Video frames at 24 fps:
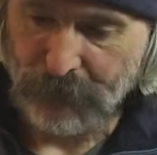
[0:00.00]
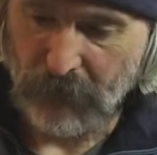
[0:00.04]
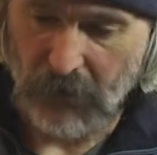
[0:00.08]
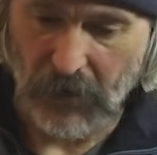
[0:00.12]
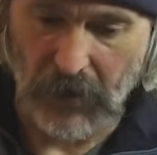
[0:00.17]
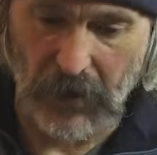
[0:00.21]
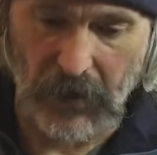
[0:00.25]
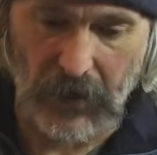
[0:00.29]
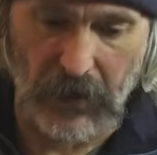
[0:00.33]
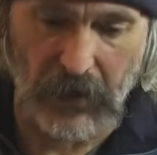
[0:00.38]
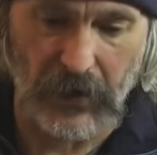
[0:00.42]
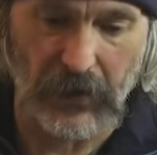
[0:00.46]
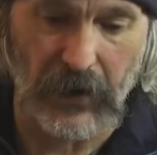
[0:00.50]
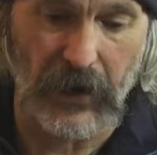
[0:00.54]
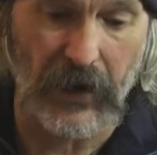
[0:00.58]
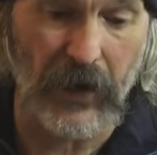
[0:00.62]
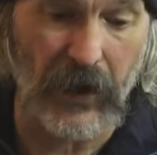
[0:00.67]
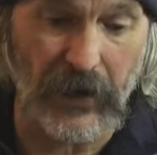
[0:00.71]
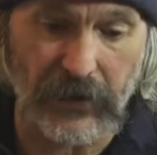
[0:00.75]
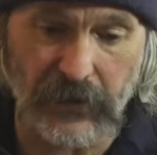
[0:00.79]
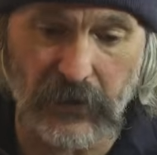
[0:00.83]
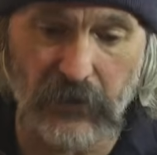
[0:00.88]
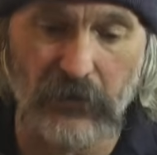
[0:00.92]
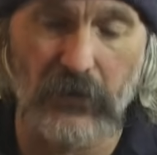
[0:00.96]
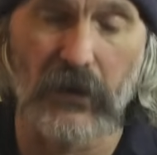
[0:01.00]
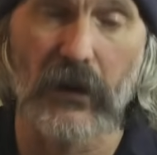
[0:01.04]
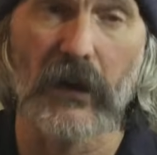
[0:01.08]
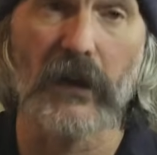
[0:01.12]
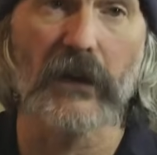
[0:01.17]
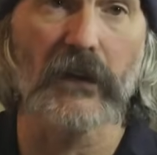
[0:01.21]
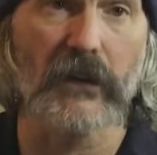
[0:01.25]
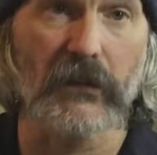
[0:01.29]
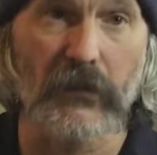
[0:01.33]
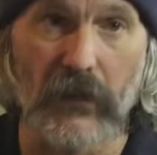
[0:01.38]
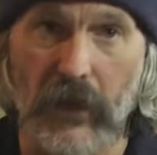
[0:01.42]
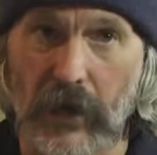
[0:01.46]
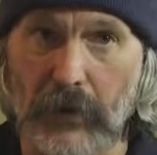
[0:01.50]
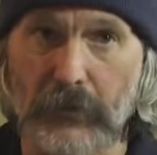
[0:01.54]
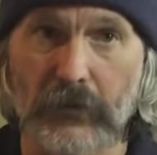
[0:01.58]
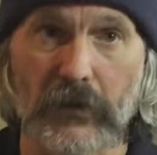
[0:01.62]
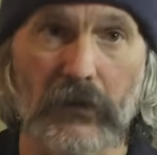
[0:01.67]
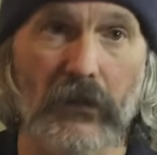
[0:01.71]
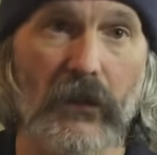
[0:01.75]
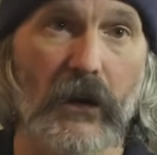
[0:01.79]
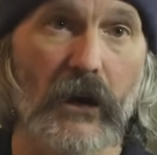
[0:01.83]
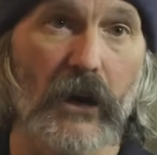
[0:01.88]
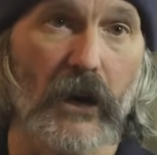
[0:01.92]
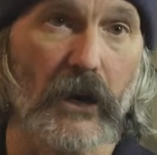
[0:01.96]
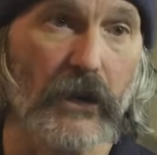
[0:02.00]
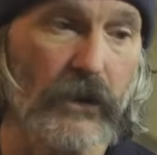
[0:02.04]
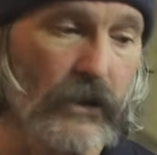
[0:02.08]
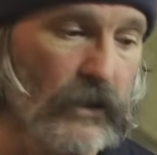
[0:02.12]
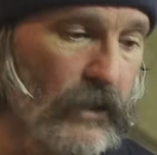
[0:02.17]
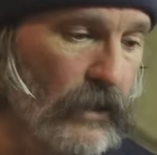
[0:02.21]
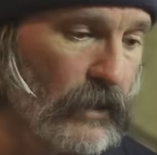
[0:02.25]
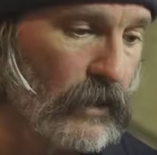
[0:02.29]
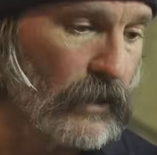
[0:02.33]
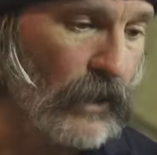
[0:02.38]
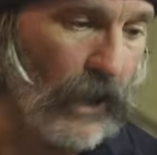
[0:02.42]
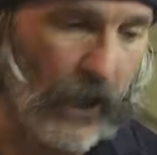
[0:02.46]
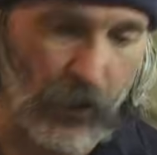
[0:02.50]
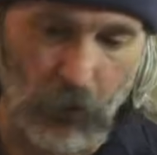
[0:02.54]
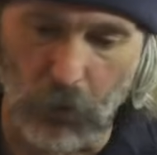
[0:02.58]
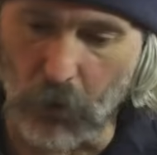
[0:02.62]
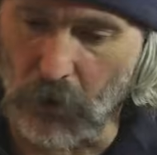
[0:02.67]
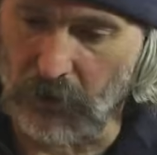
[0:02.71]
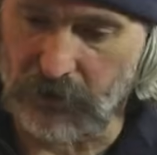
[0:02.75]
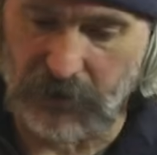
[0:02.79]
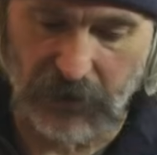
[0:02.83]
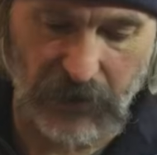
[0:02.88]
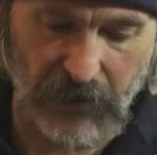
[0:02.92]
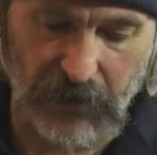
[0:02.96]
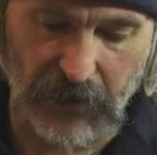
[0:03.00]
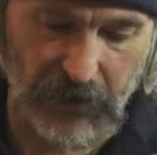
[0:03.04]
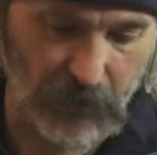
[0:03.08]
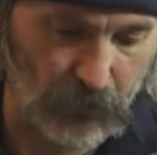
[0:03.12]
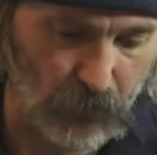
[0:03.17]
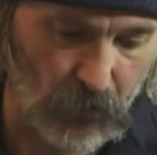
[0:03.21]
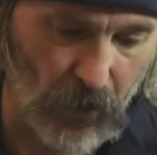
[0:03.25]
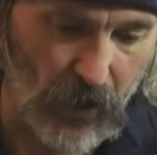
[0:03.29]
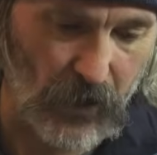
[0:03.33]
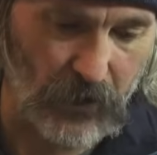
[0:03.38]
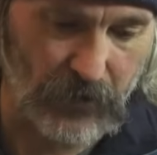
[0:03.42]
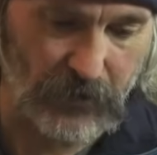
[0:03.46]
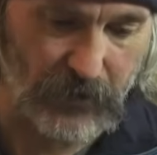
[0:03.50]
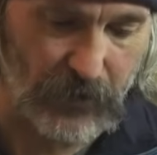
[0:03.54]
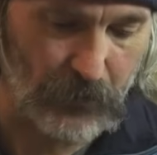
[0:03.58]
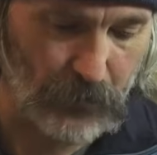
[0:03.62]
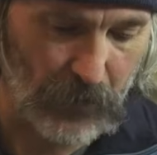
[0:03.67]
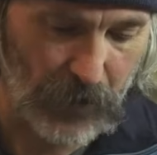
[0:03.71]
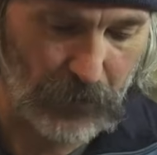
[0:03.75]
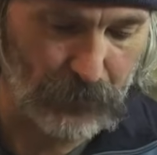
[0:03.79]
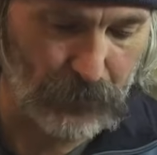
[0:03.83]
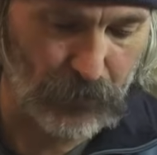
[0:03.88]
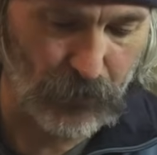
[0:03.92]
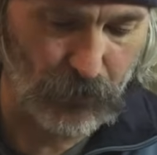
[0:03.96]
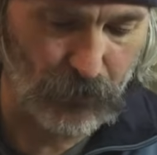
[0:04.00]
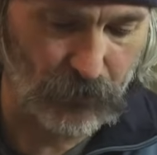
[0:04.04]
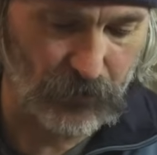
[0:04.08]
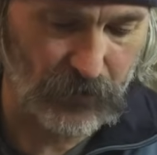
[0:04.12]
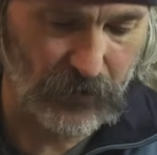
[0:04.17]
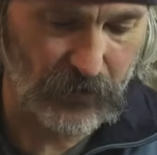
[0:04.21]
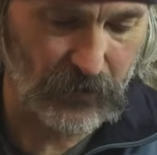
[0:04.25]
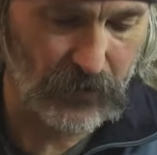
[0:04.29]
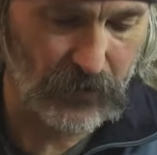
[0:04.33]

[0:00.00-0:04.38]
And I hiked a lot, climbed a lot. I wasn't getting rocks in my boots.